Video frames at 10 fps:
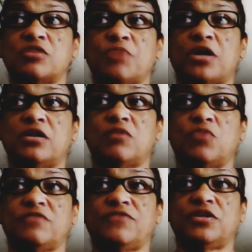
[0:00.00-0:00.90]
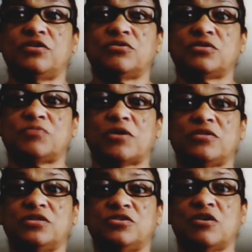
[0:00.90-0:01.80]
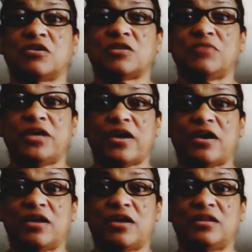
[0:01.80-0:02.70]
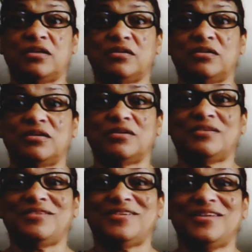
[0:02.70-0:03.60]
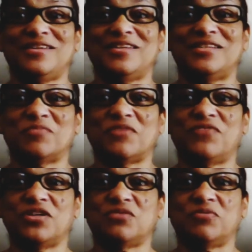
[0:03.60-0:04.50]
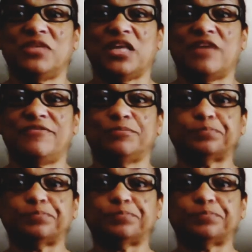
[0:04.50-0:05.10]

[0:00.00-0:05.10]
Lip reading: about it on one of the videos about this dog that we had. Jumped the fence when we left.